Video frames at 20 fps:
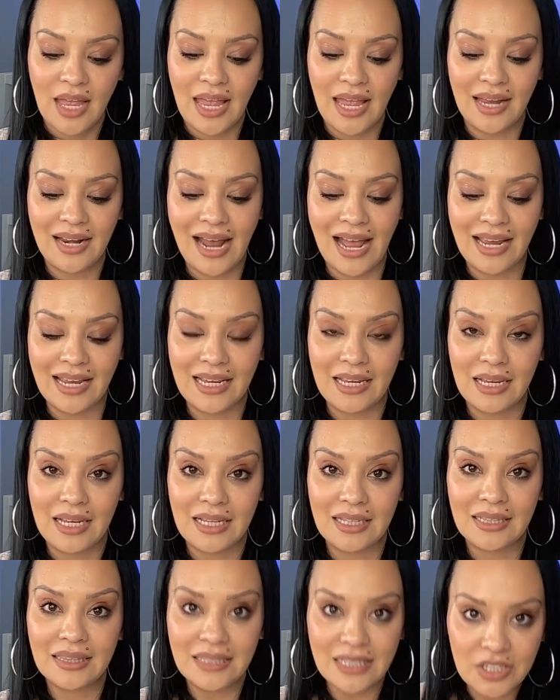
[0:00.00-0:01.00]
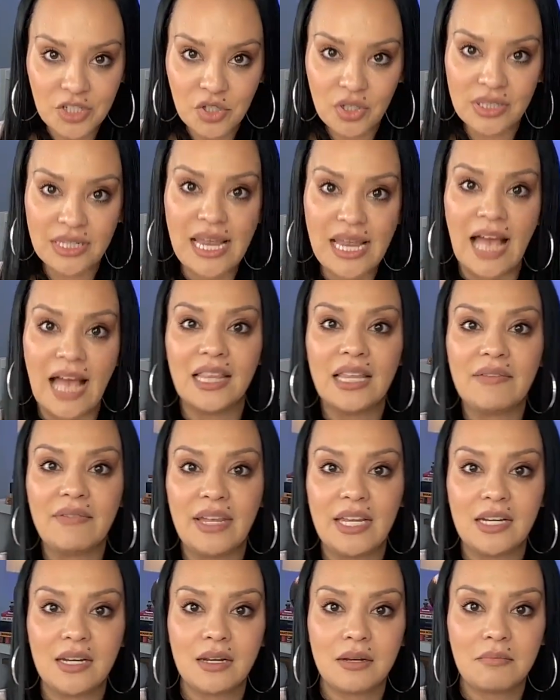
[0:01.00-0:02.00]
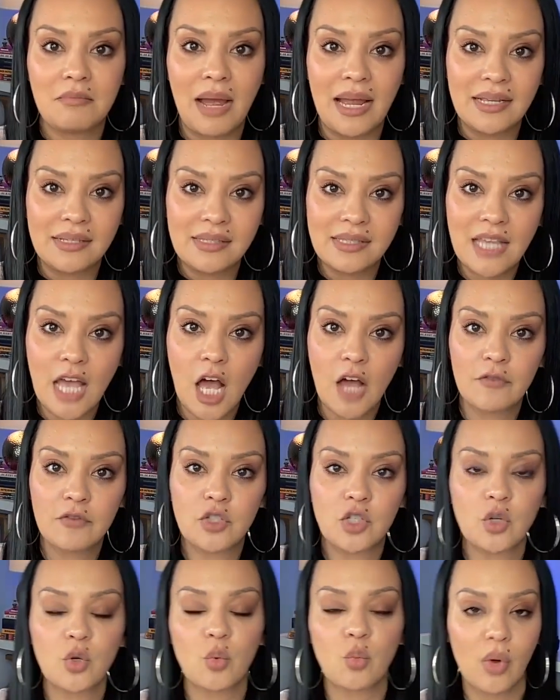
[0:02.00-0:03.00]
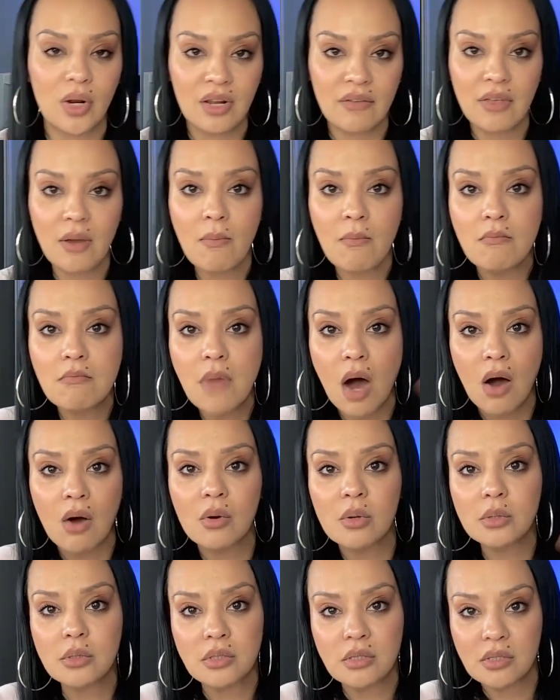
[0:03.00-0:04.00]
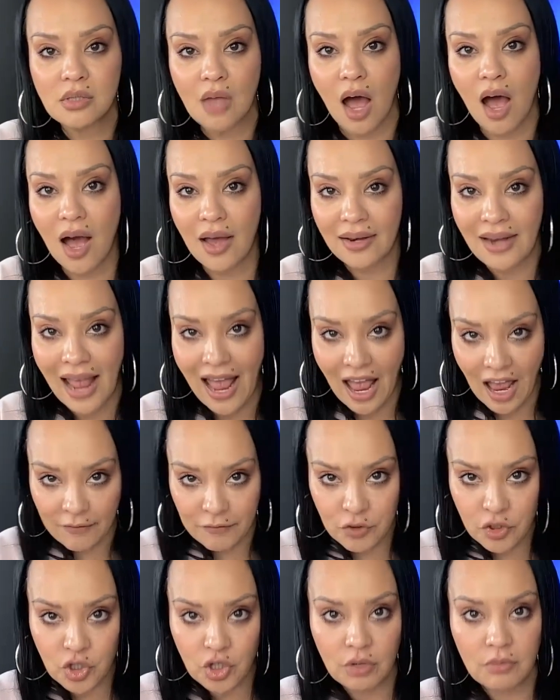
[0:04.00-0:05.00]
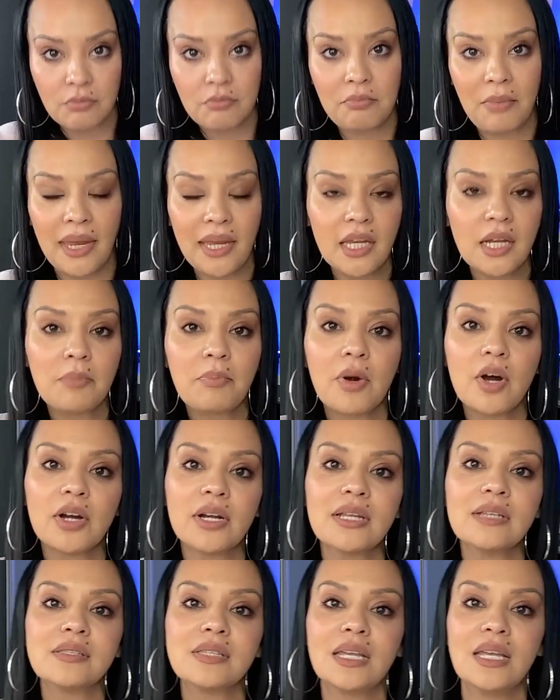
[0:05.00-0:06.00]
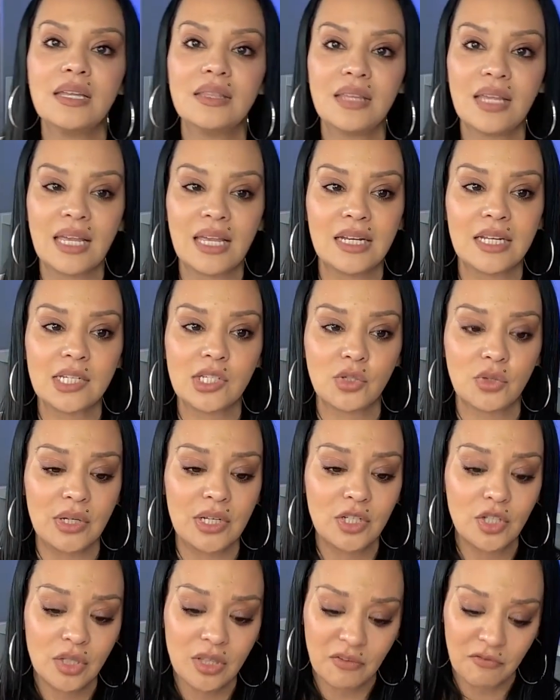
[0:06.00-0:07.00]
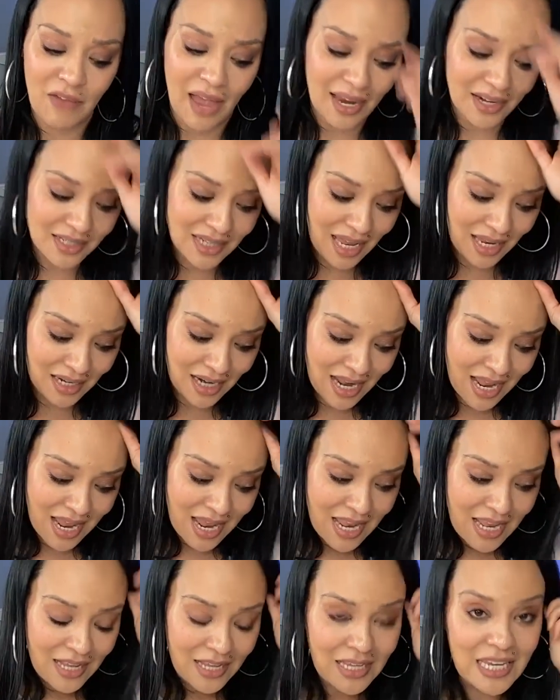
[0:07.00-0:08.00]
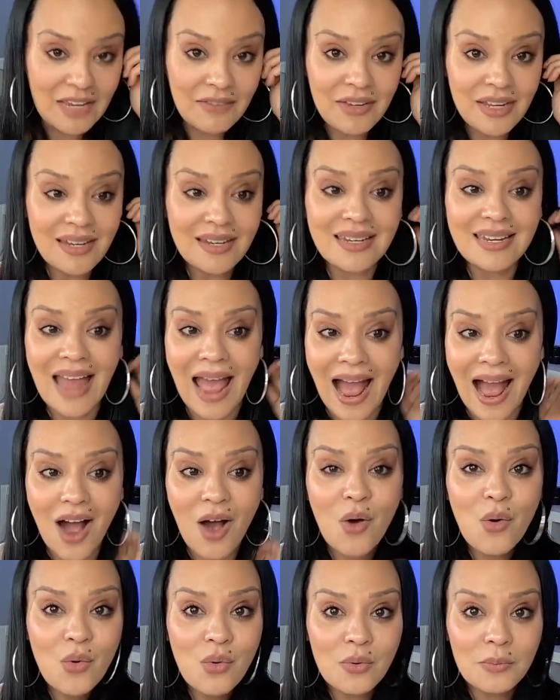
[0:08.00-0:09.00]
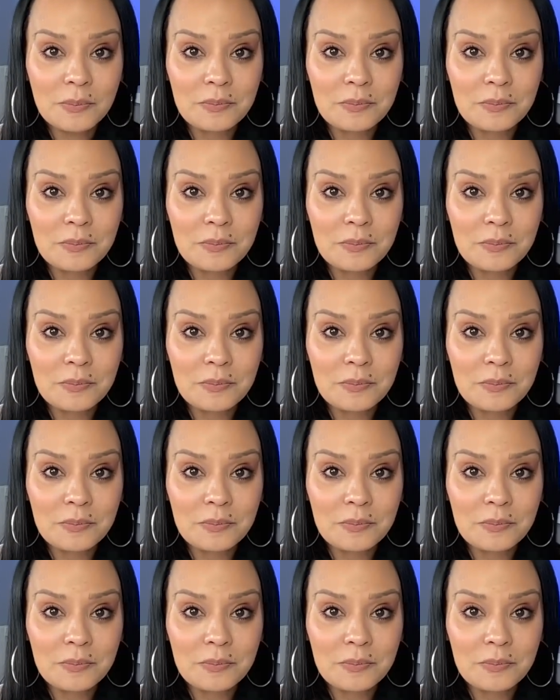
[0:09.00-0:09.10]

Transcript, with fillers: And I literally elevated myself to one of the most sought after makeup artists in the industry to the fact that even now,